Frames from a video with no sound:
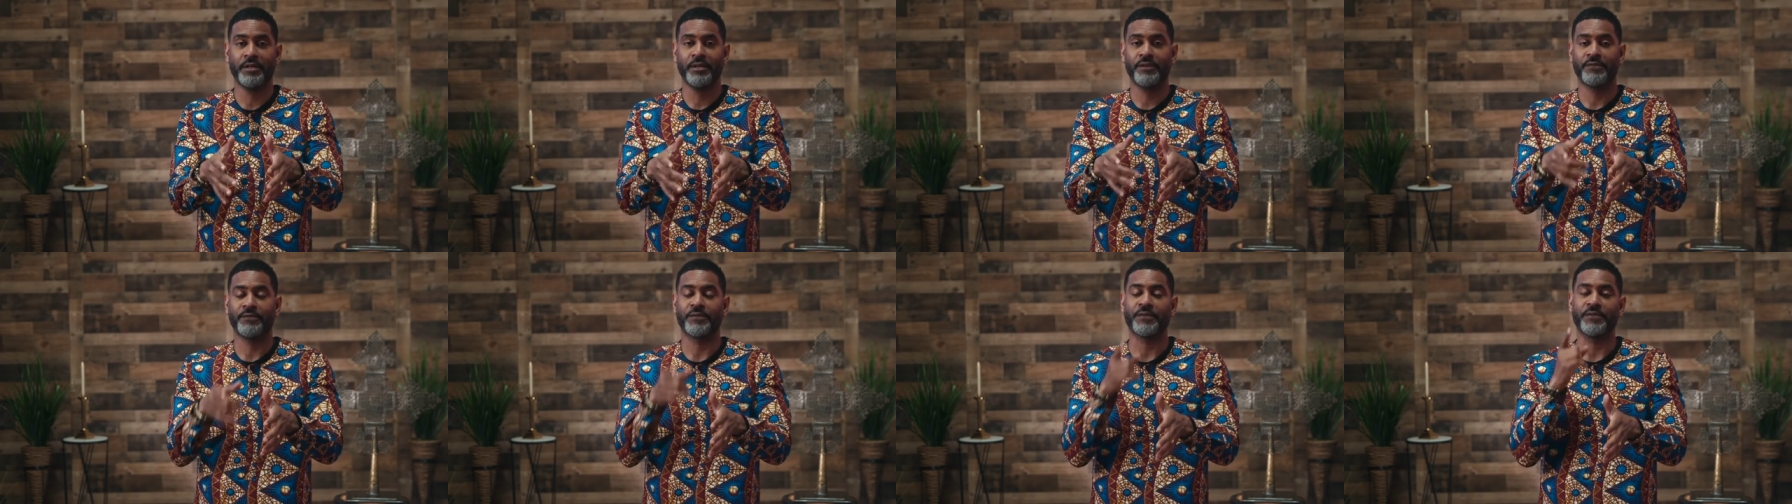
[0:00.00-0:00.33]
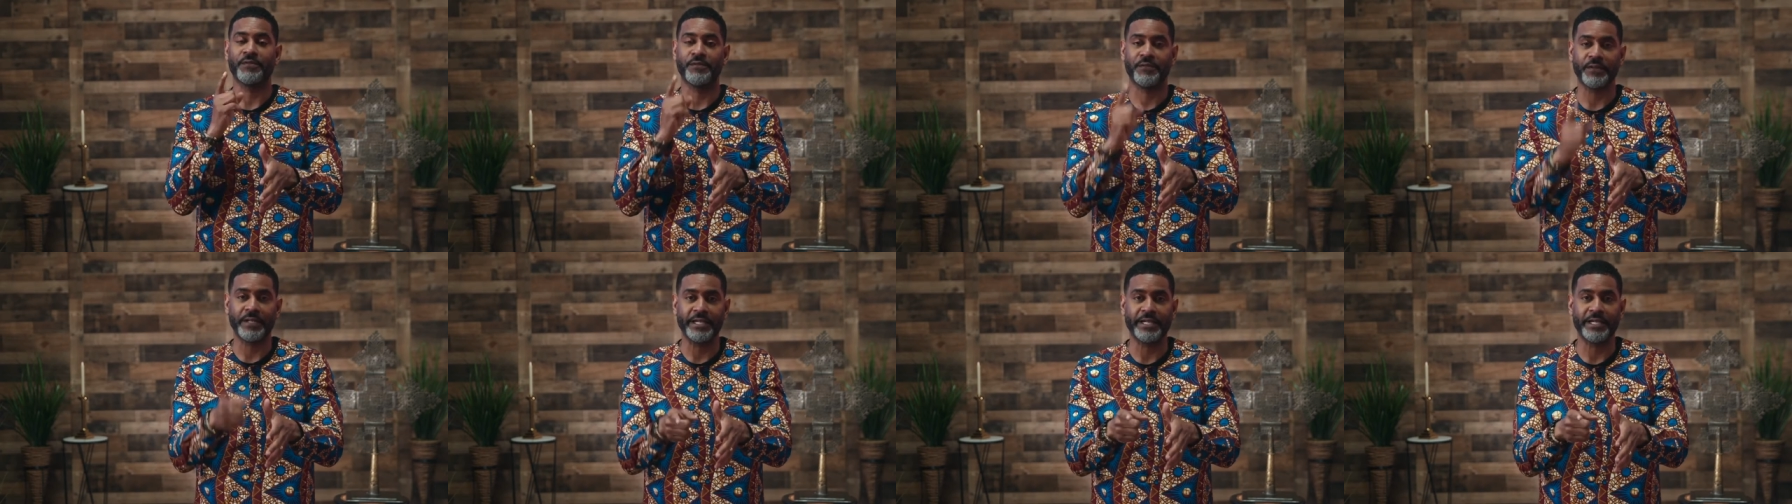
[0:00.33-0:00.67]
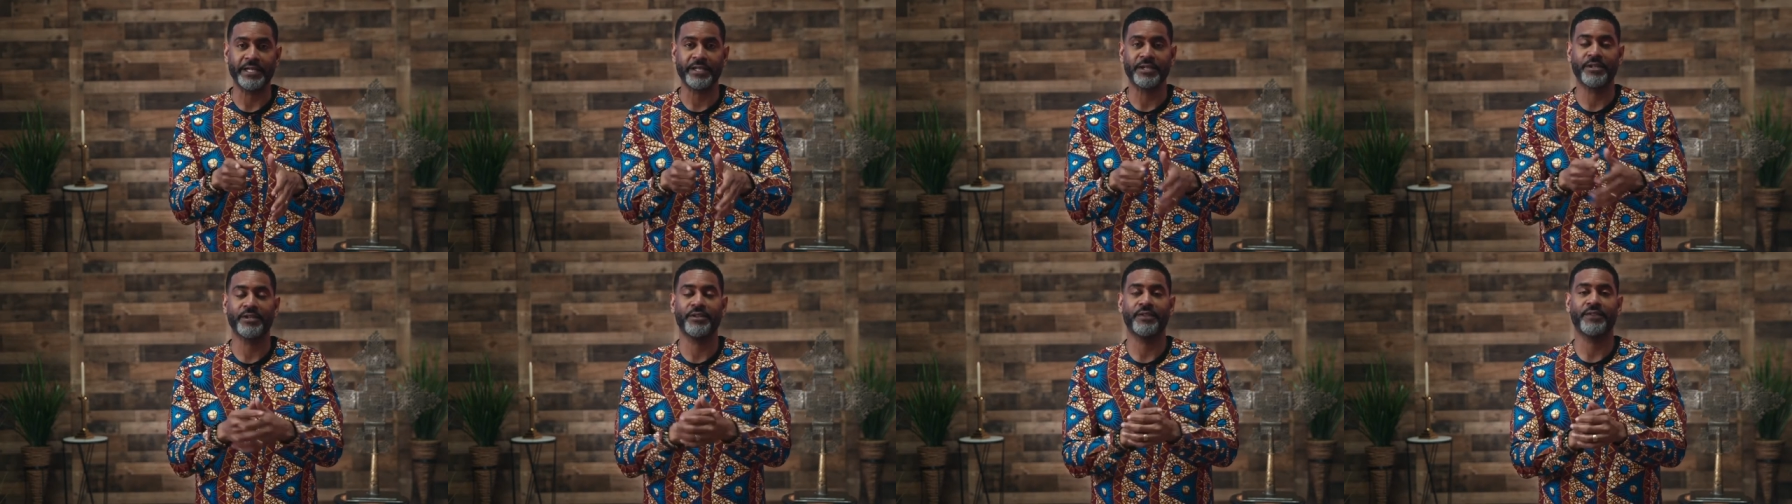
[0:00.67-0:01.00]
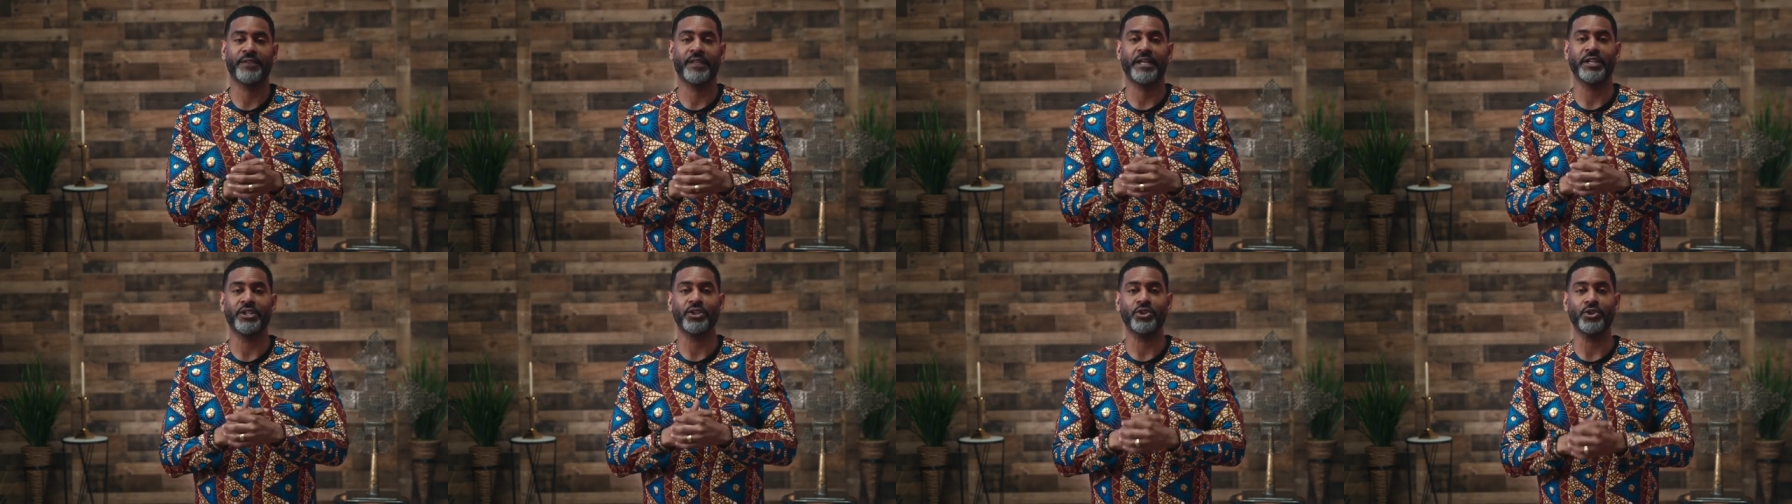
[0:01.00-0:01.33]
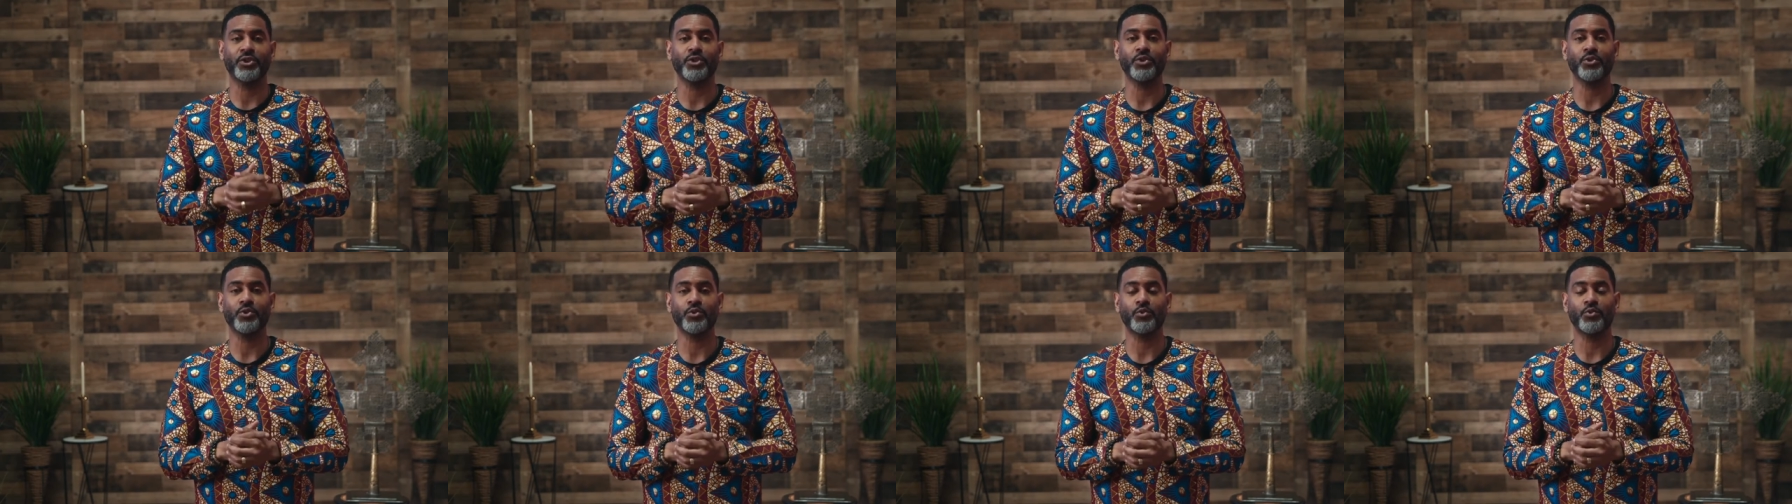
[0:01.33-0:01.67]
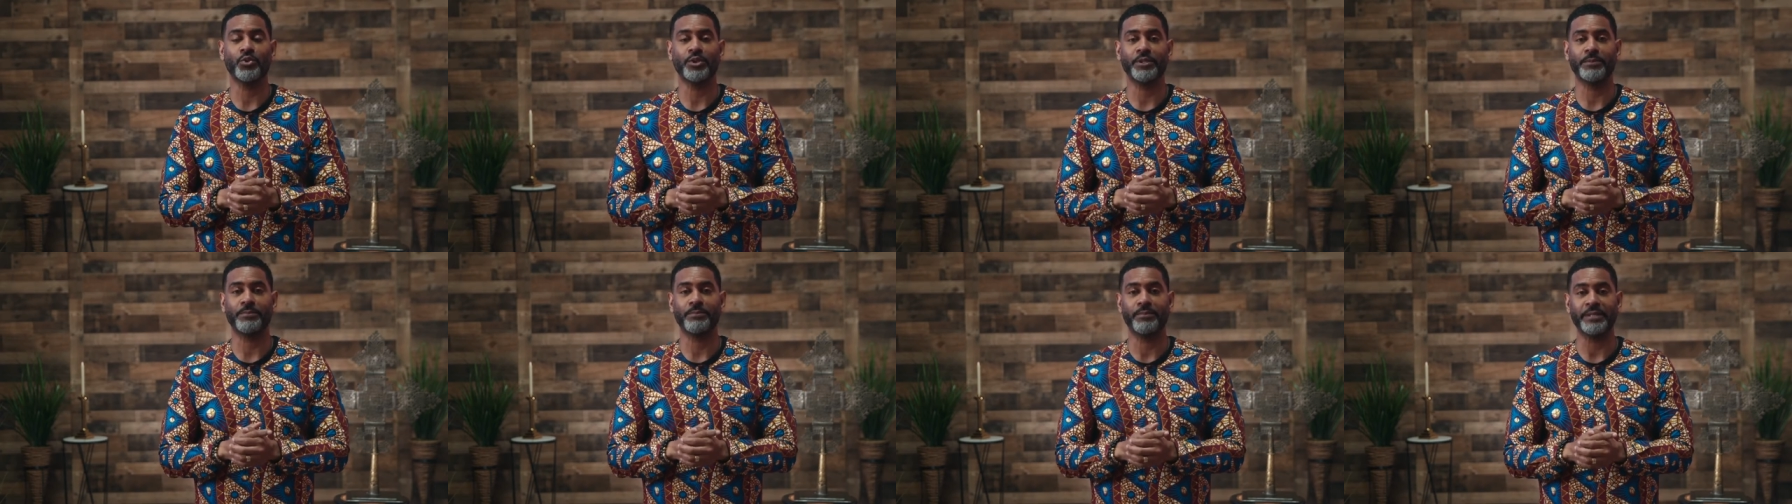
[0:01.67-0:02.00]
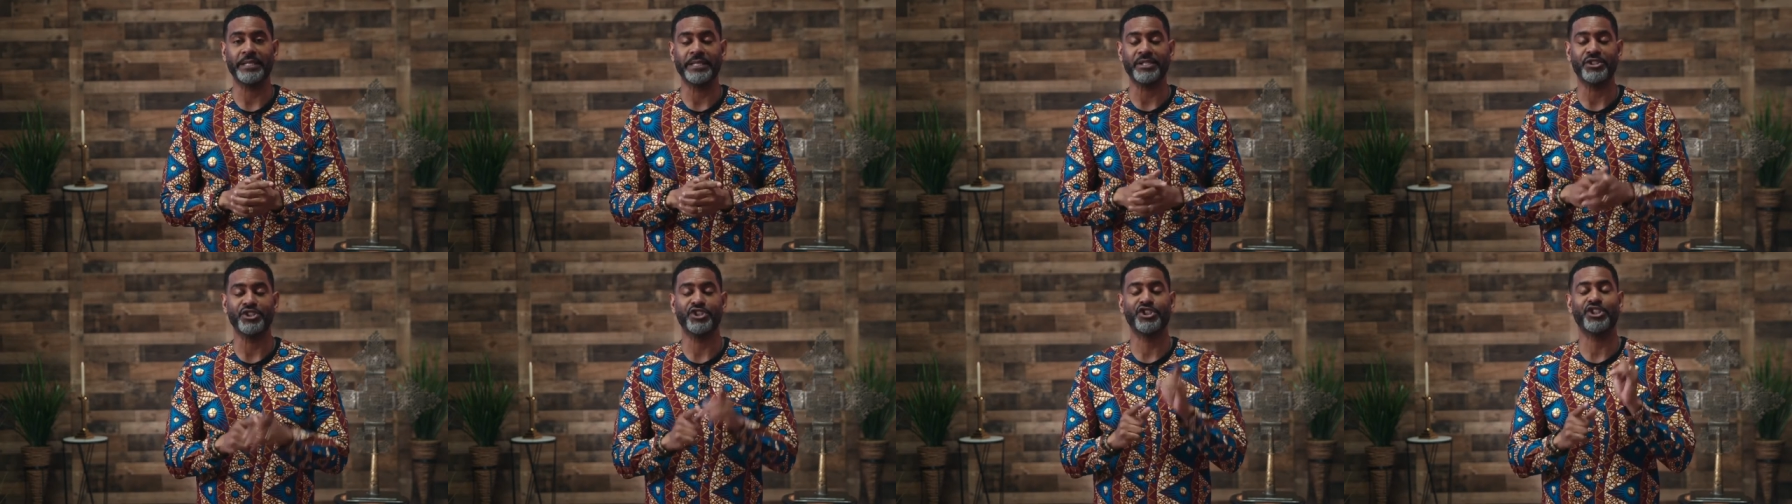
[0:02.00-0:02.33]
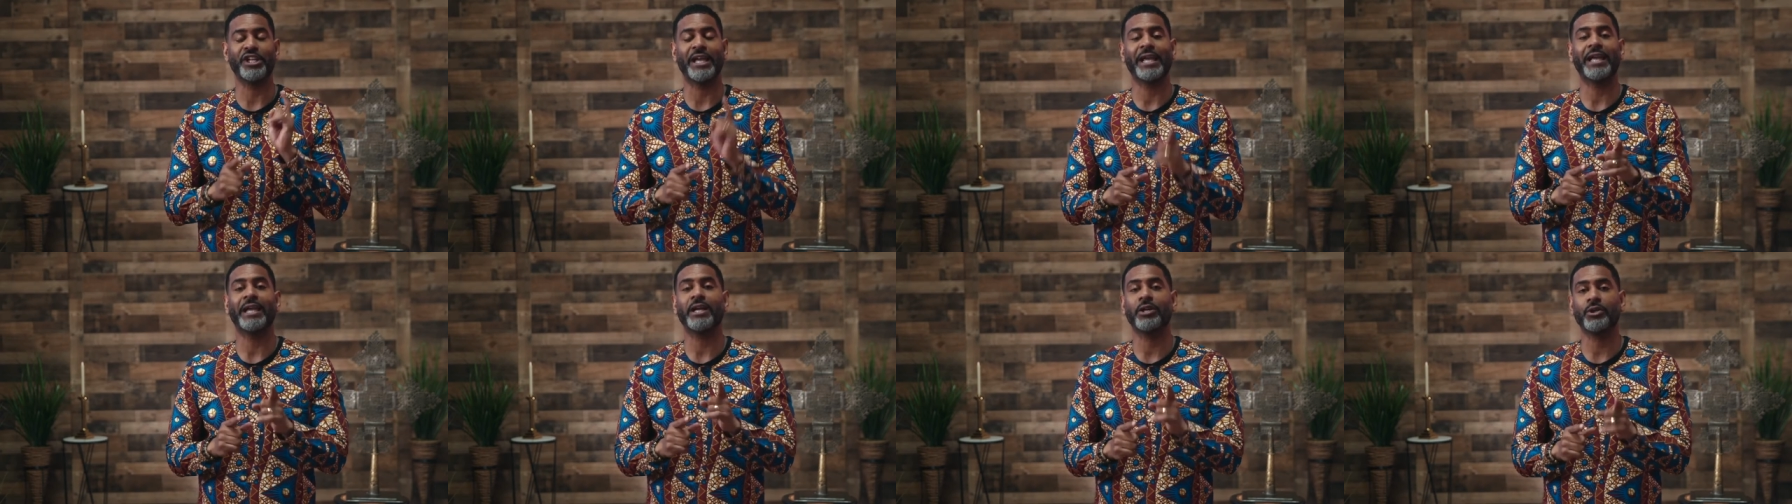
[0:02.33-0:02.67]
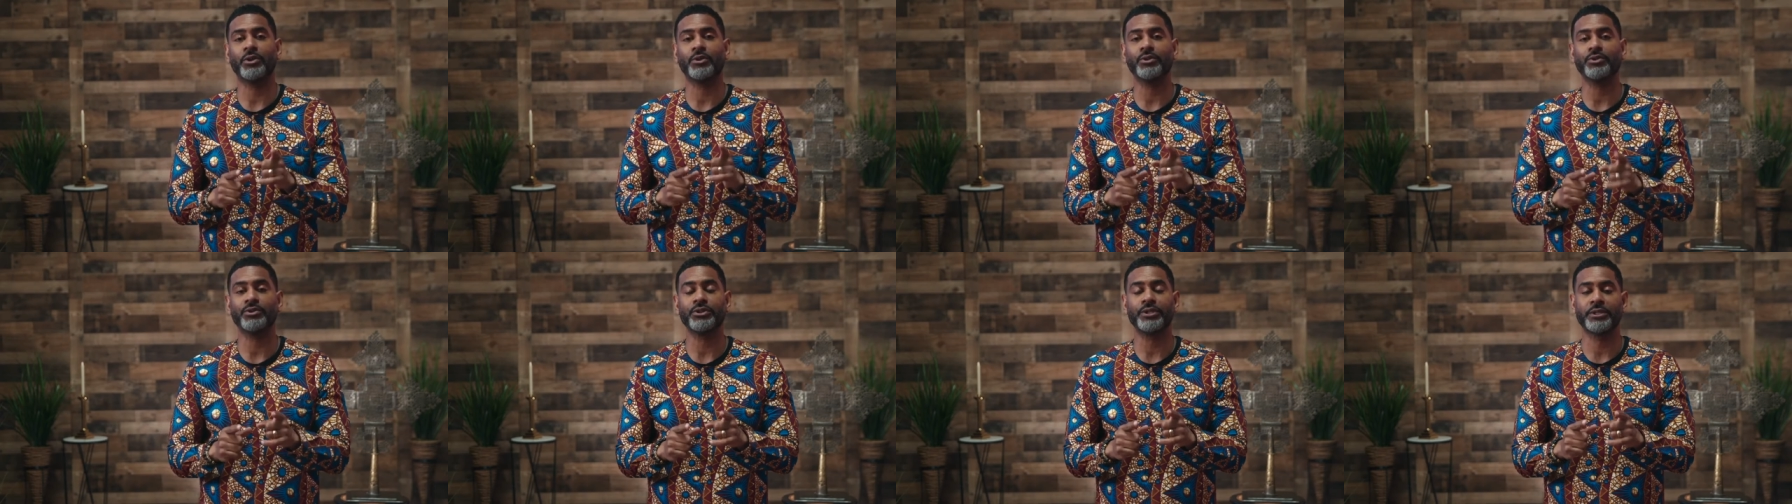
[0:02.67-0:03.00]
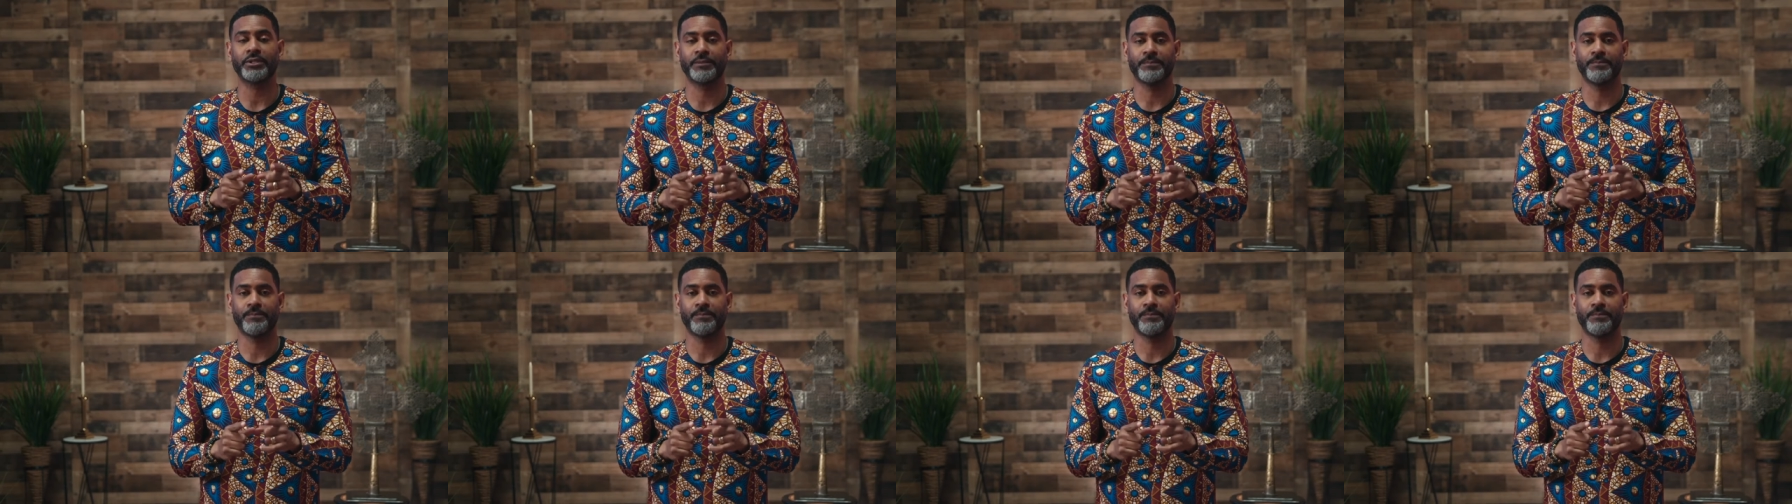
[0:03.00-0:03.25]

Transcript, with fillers: for fear that you would be jailed